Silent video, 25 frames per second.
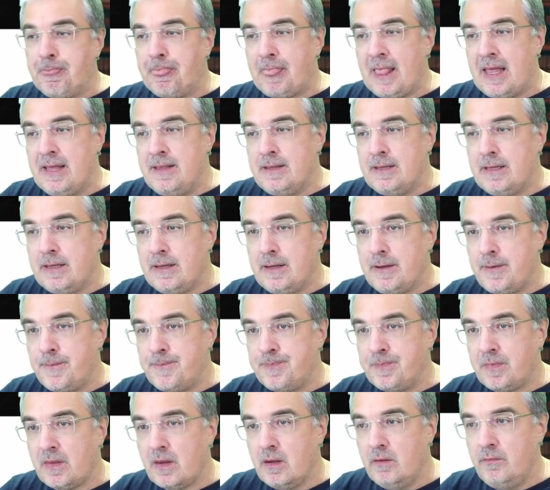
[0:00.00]
And
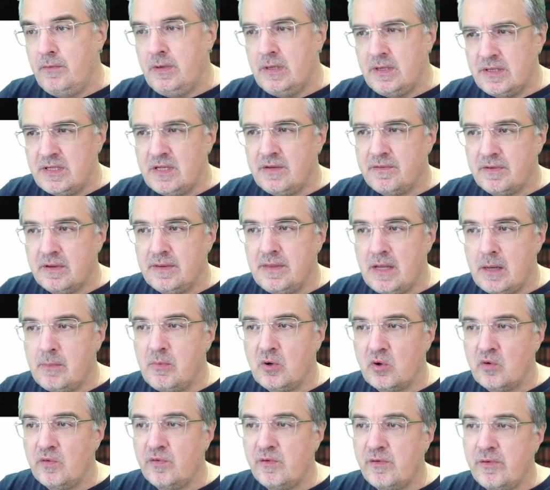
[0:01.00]
we receive a
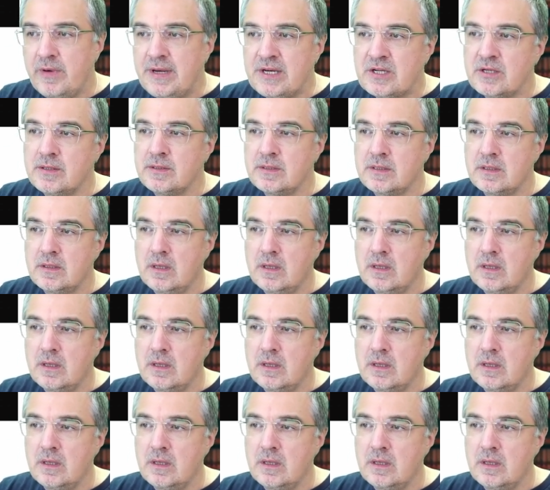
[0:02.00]
number of questions